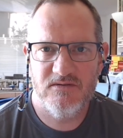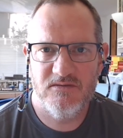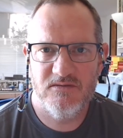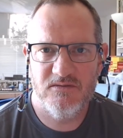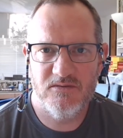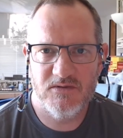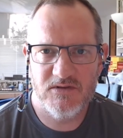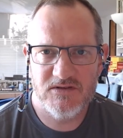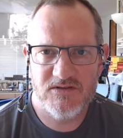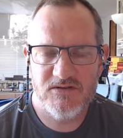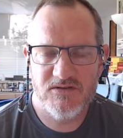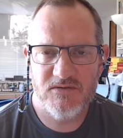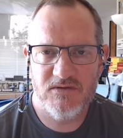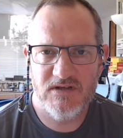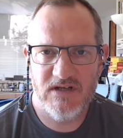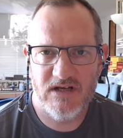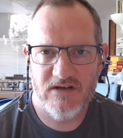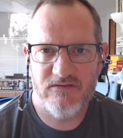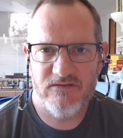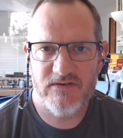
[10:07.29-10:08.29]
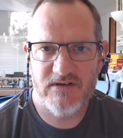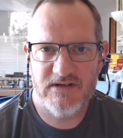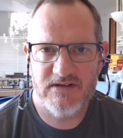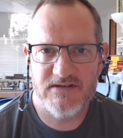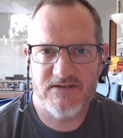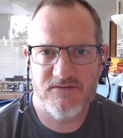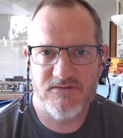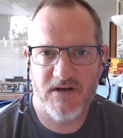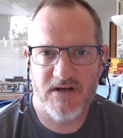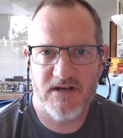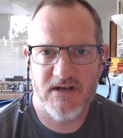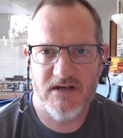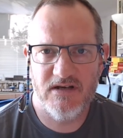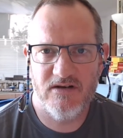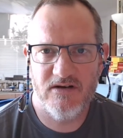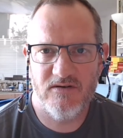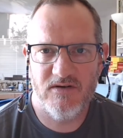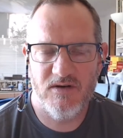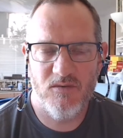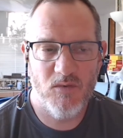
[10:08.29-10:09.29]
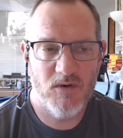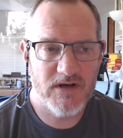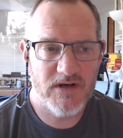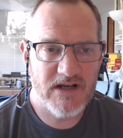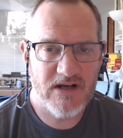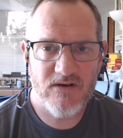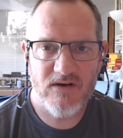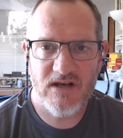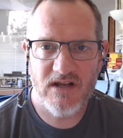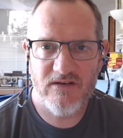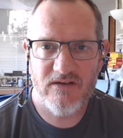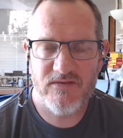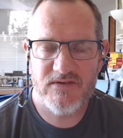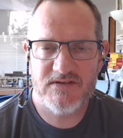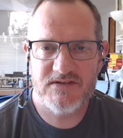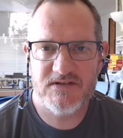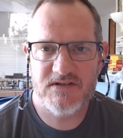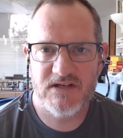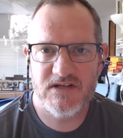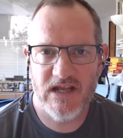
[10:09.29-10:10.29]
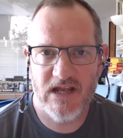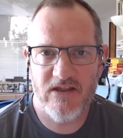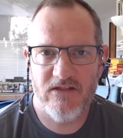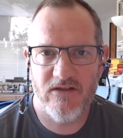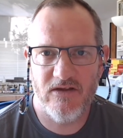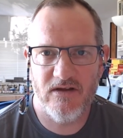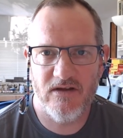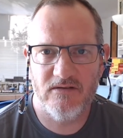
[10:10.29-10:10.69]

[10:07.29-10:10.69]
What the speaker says: what your life is right now and what our life is together.